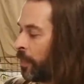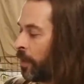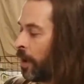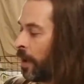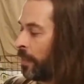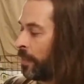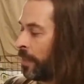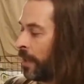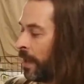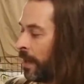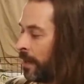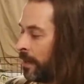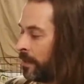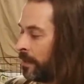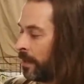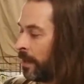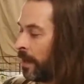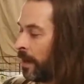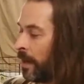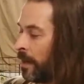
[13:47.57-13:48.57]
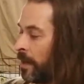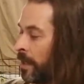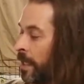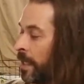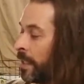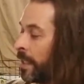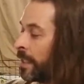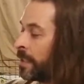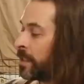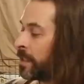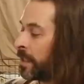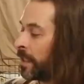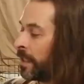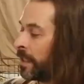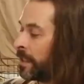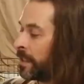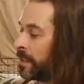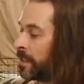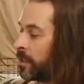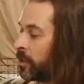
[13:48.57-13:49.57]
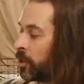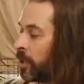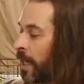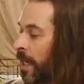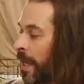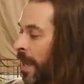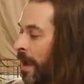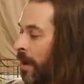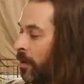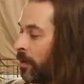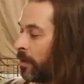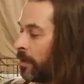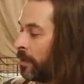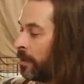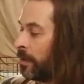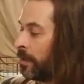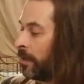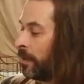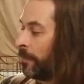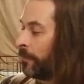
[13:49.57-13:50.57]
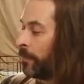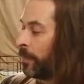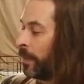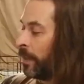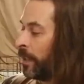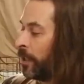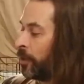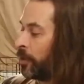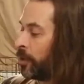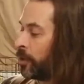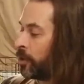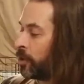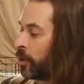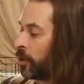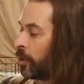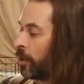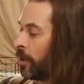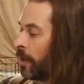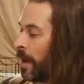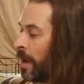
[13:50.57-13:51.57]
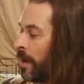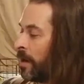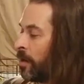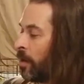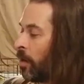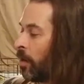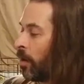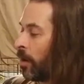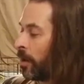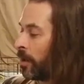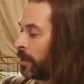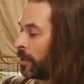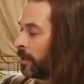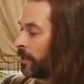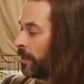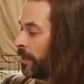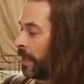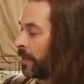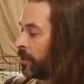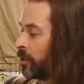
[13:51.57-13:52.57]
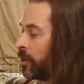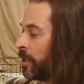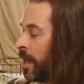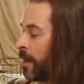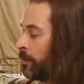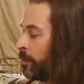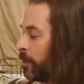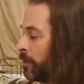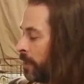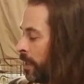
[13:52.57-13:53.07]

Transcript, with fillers: thought that let's check out literature and art. That's chapter